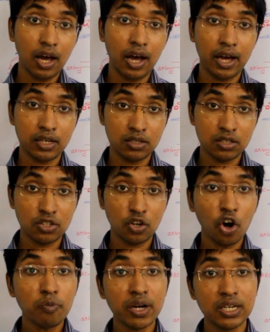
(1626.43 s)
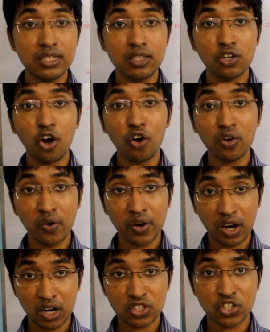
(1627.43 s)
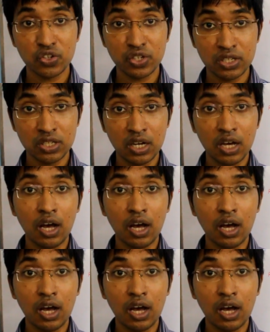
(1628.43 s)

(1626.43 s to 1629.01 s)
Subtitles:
and normally the coronary artery